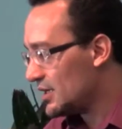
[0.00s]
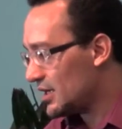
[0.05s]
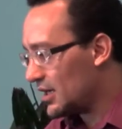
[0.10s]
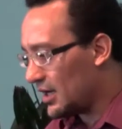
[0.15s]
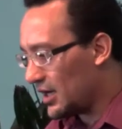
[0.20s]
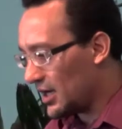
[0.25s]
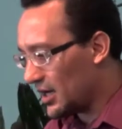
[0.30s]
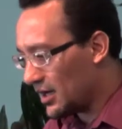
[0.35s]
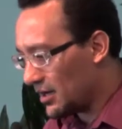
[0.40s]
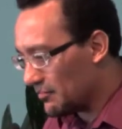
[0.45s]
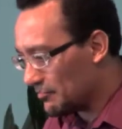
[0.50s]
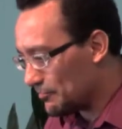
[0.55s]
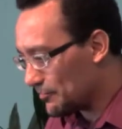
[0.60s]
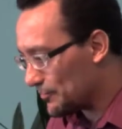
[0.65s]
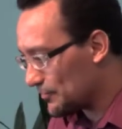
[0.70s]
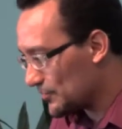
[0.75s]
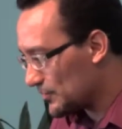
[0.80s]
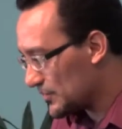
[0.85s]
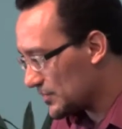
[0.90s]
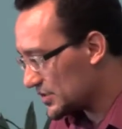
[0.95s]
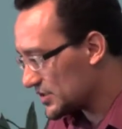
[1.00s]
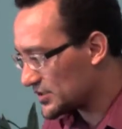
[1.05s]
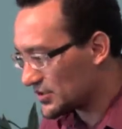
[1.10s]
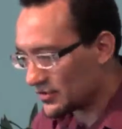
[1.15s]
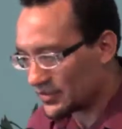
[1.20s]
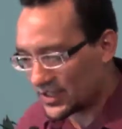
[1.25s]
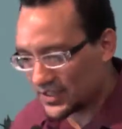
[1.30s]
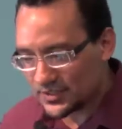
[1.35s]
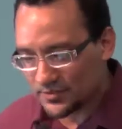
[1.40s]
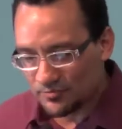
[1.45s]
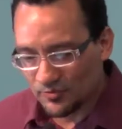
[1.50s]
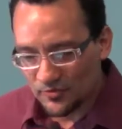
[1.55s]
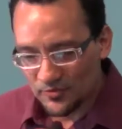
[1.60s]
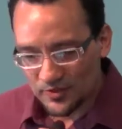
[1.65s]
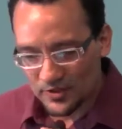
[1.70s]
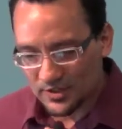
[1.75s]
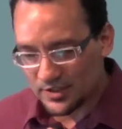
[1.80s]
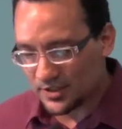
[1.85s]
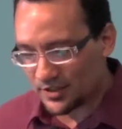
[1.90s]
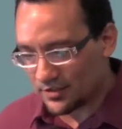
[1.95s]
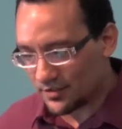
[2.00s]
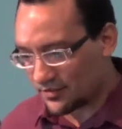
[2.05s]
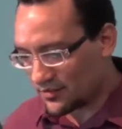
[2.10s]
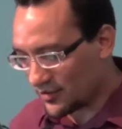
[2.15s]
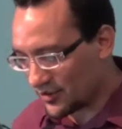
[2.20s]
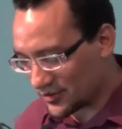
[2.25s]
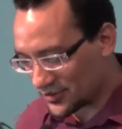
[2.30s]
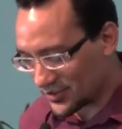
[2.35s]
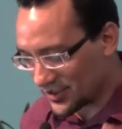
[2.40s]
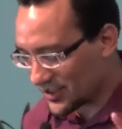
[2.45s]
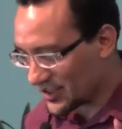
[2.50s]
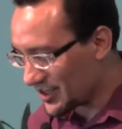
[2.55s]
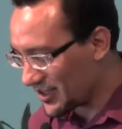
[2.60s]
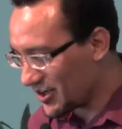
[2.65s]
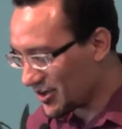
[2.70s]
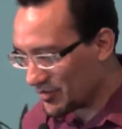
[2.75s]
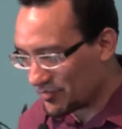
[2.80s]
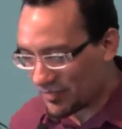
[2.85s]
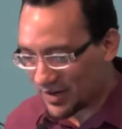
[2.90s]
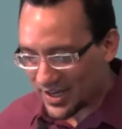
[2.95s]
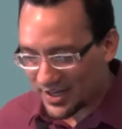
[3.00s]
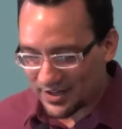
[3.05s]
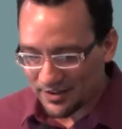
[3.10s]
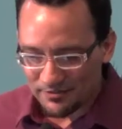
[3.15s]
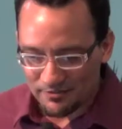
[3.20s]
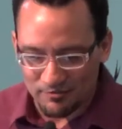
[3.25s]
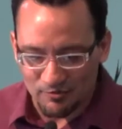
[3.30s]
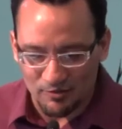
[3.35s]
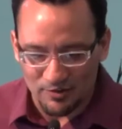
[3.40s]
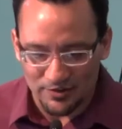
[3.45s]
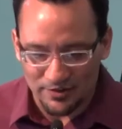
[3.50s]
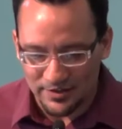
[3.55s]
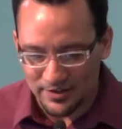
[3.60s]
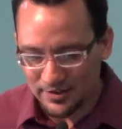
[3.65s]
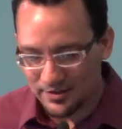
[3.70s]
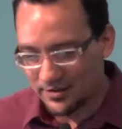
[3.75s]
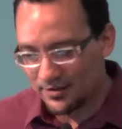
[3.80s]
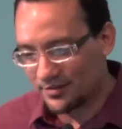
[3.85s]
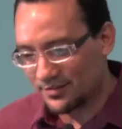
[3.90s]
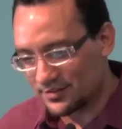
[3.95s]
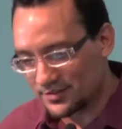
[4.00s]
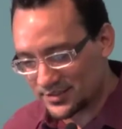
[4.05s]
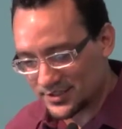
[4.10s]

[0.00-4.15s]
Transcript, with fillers: Um, so let's move on to culture. I'm going to go back and forth here.